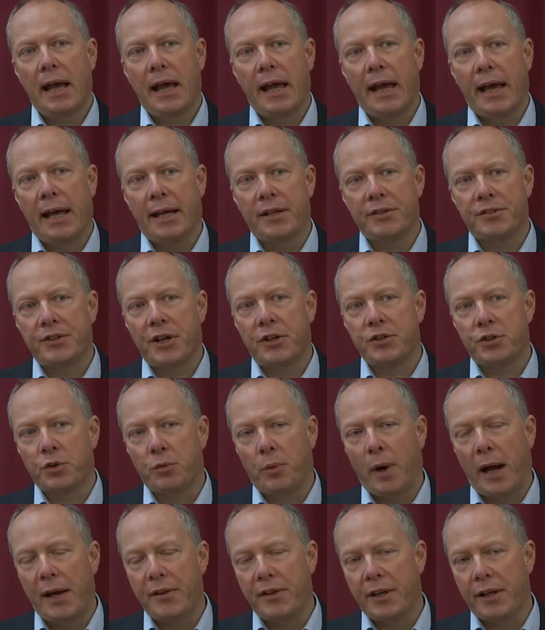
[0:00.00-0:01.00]
in such a
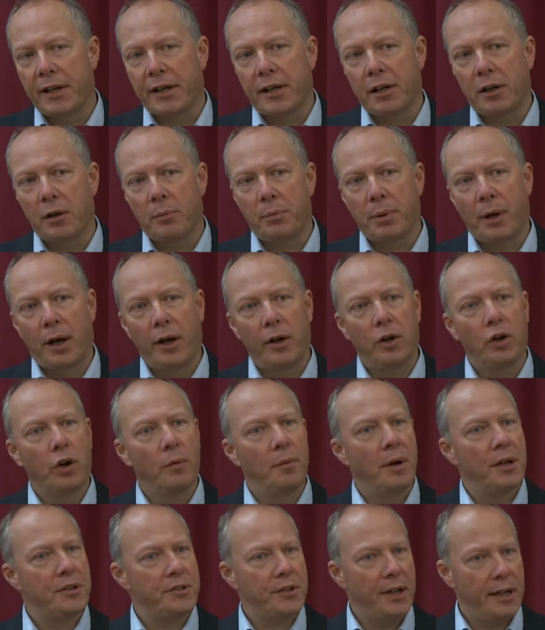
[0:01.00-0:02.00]
way that it can apply
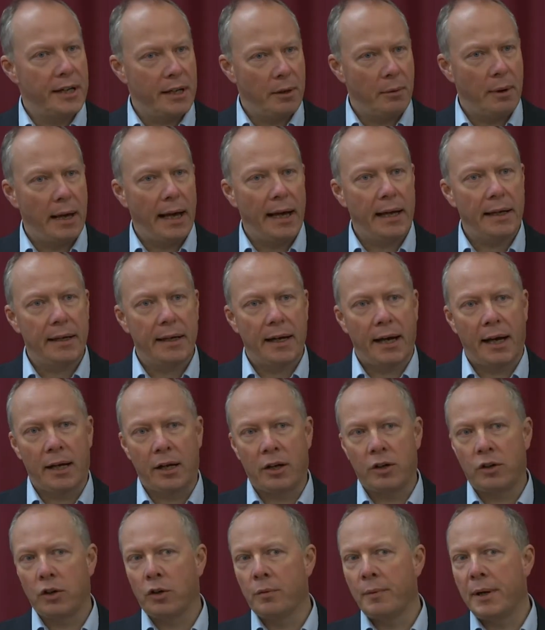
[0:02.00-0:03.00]
almost anywhere and
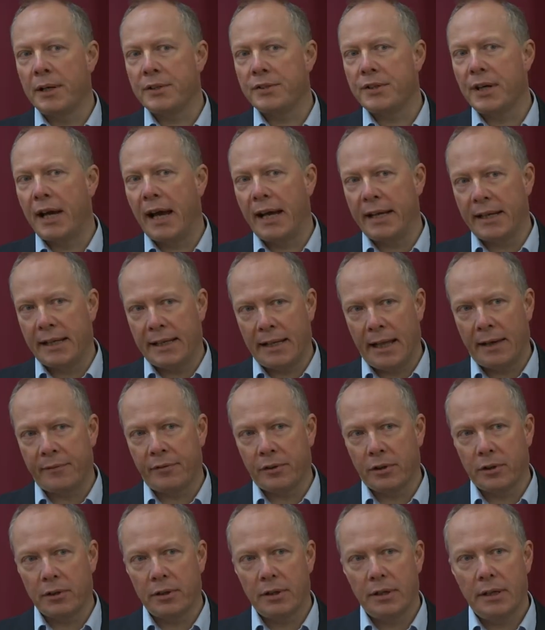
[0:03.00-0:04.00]
at almost any
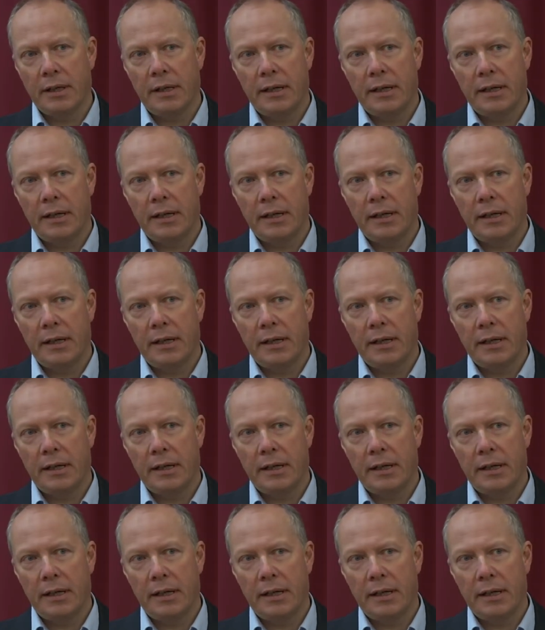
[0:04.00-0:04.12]
level.